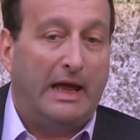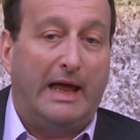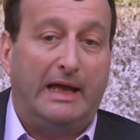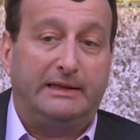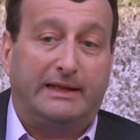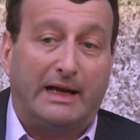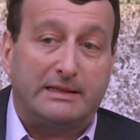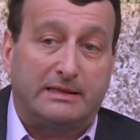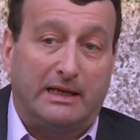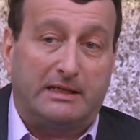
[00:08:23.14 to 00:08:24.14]
And
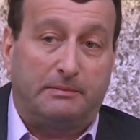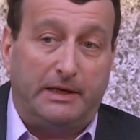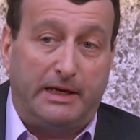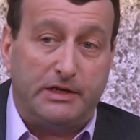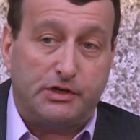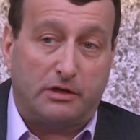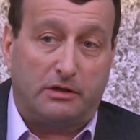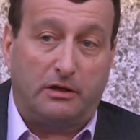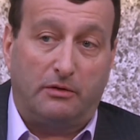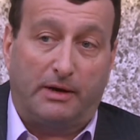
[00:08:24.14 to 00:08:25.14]
that
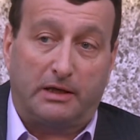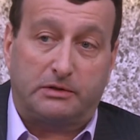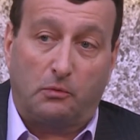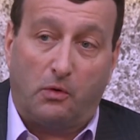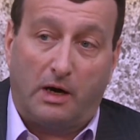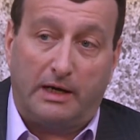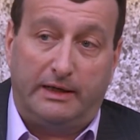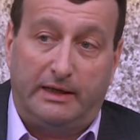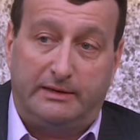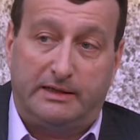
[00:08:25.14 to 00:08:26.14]
explanation about
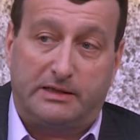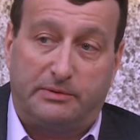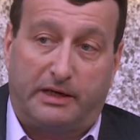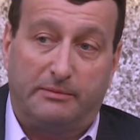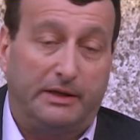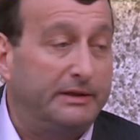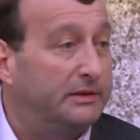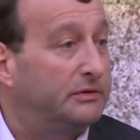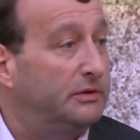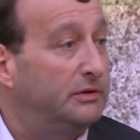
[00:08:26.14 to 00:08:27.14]
why it is
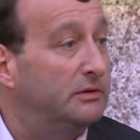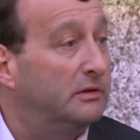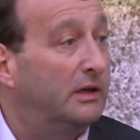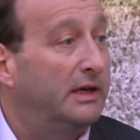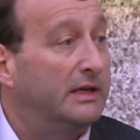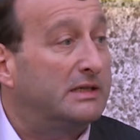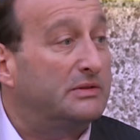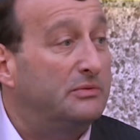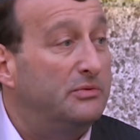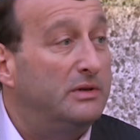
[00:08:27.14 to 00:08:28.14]
recommended to you is
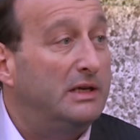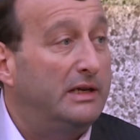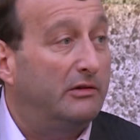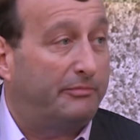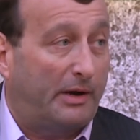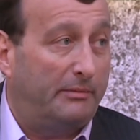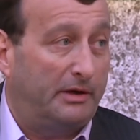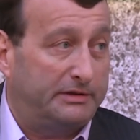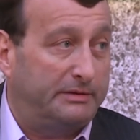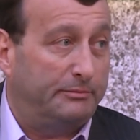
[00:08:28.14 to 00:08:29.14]
really of
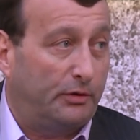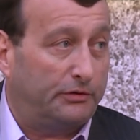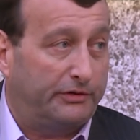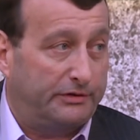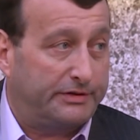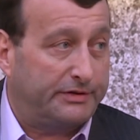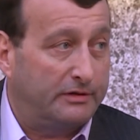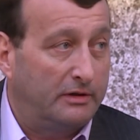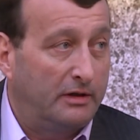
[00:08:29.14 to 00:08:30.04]
paramount importance.